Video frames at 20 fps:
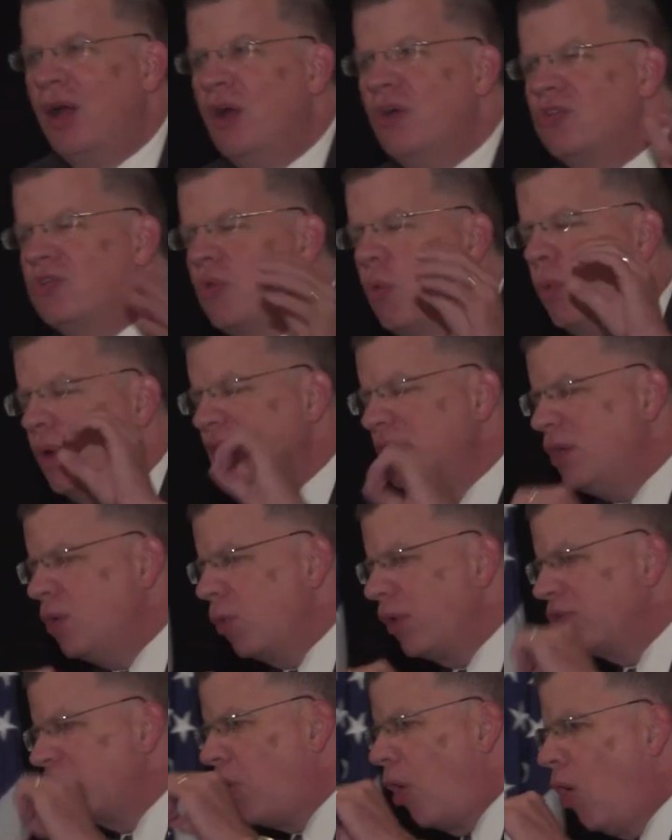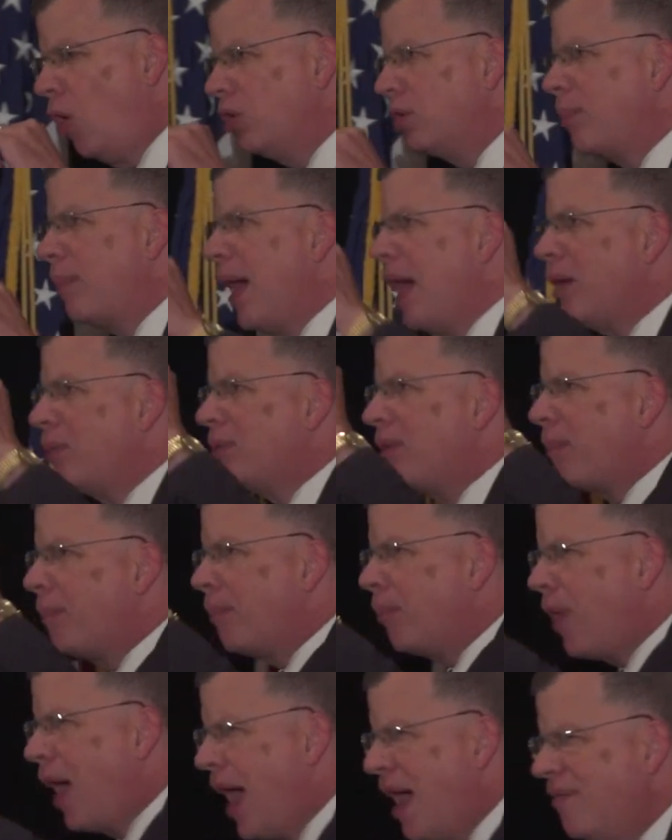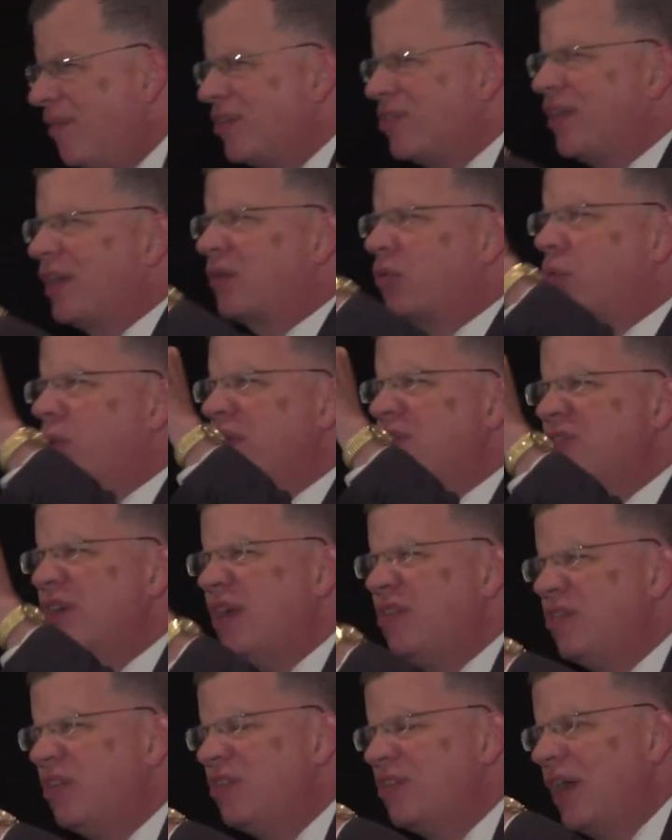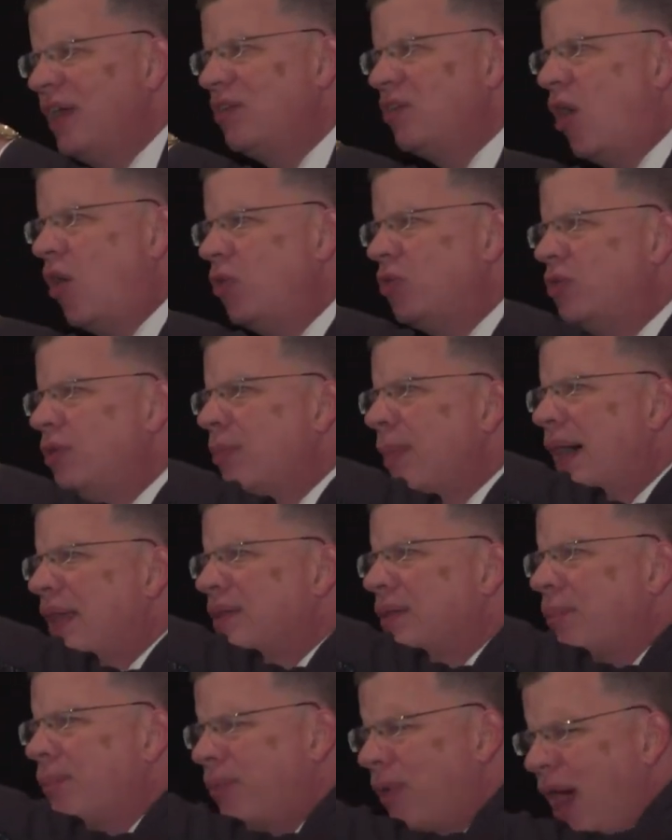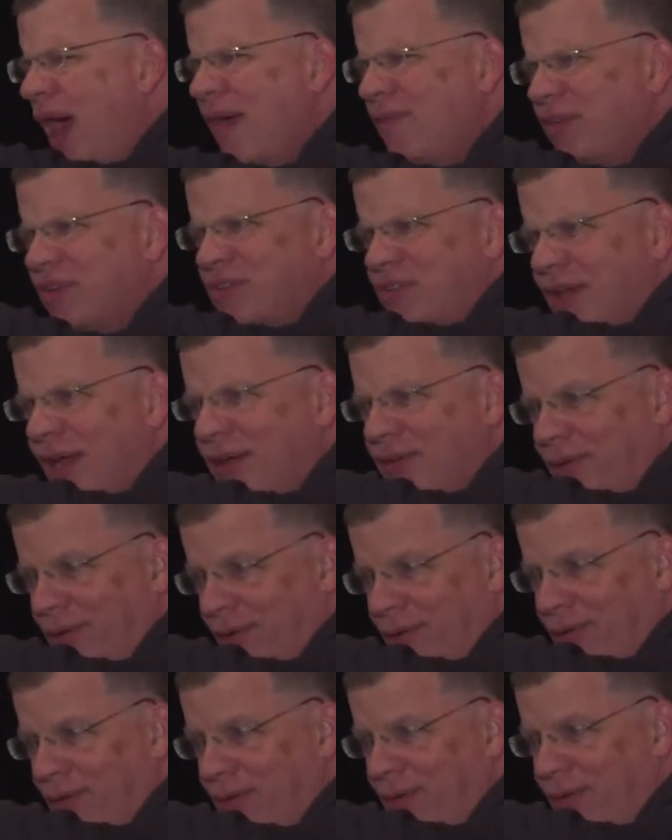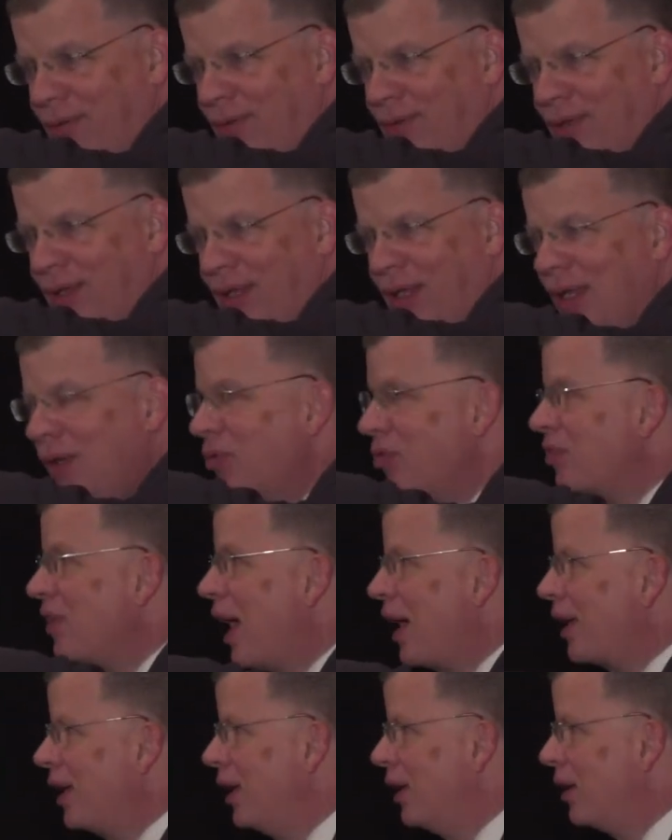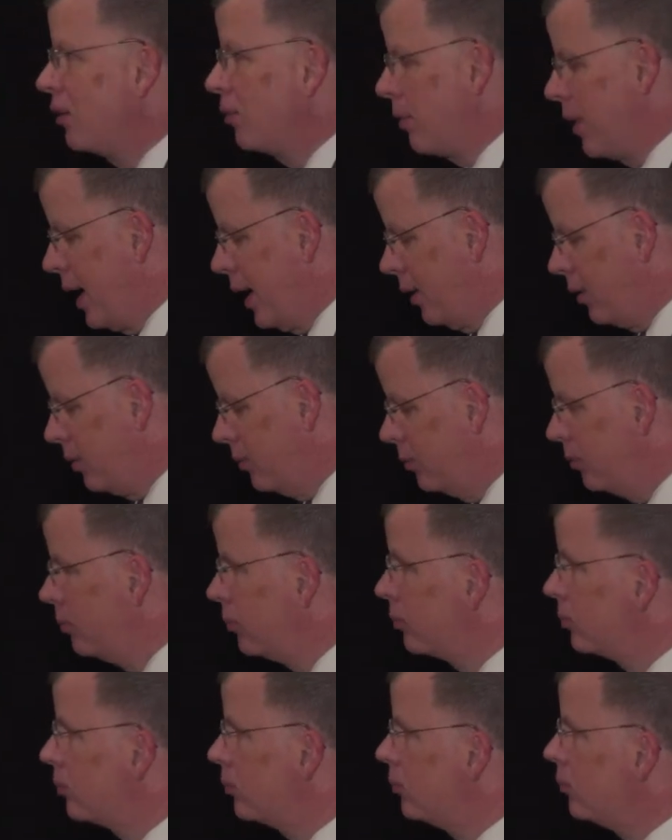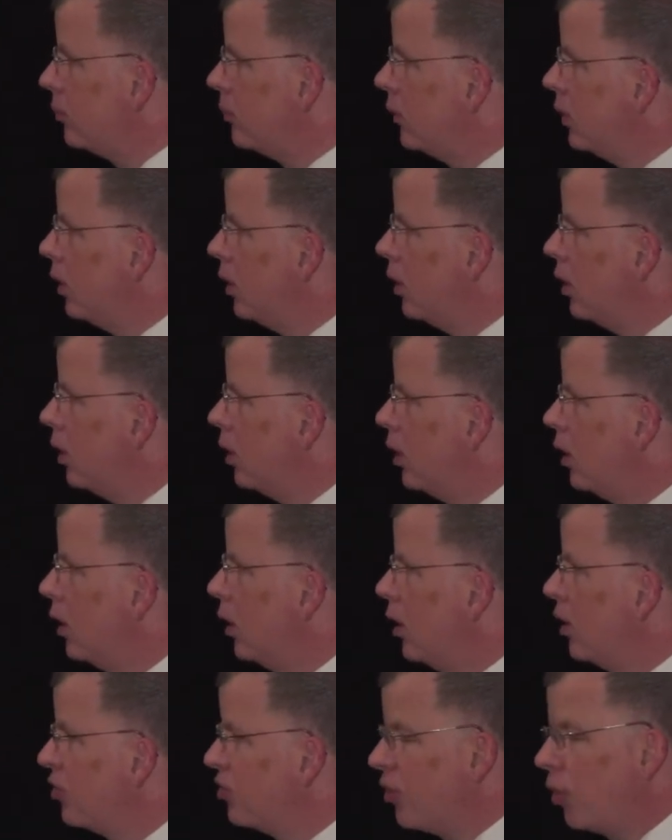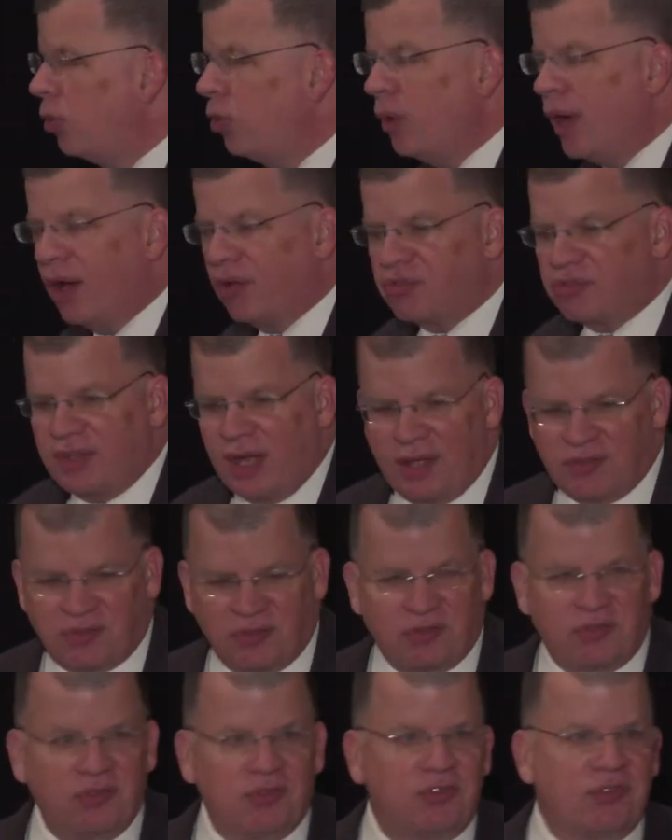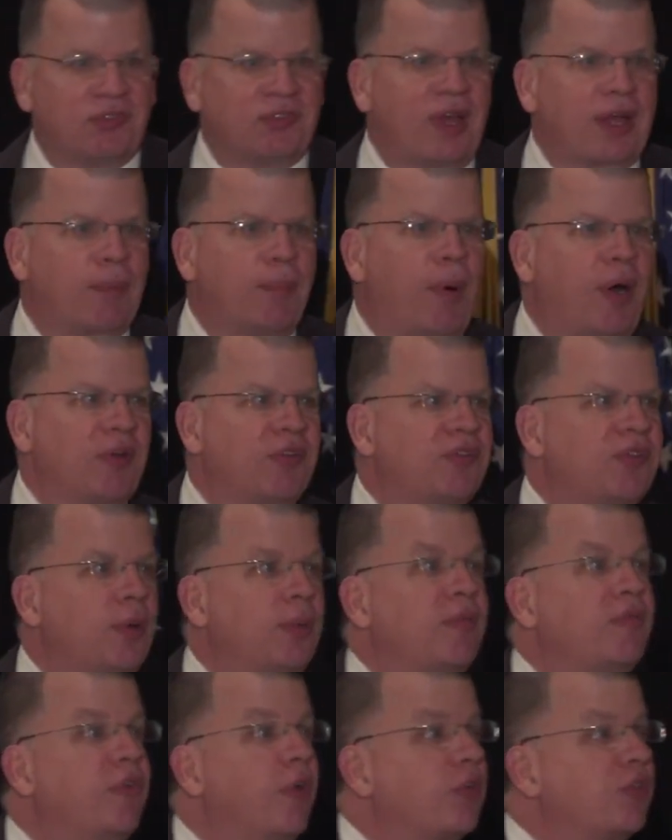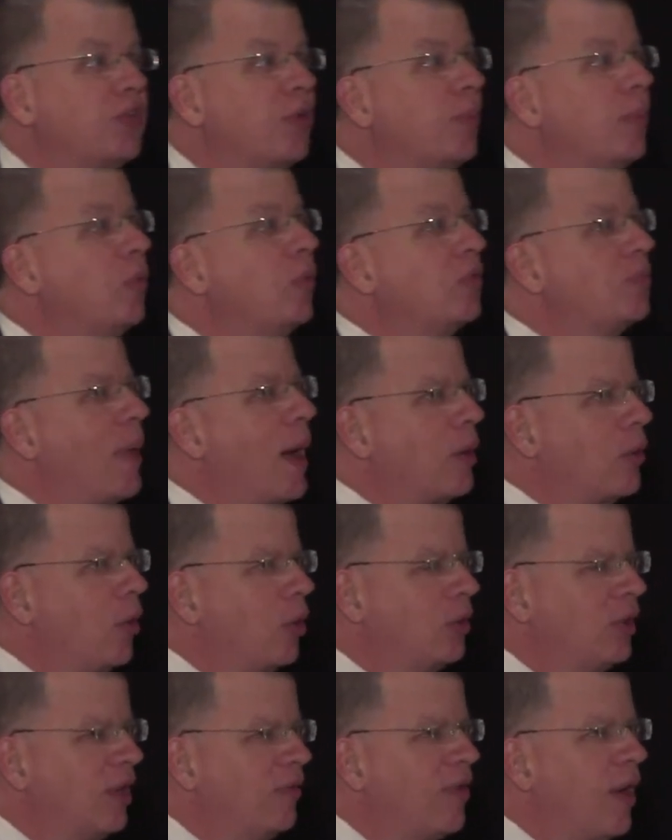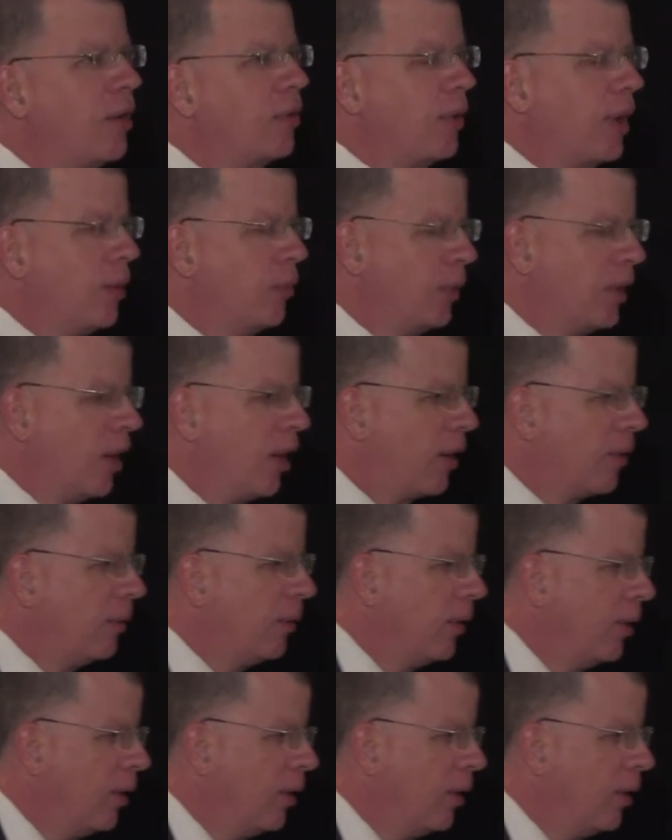So when you were told about the private sector, what Jason Sain told you about the private sector, he was not kidding around. So who else does this? This is the second part of the sermon. First sermon was about Golden Leaf, how great we are.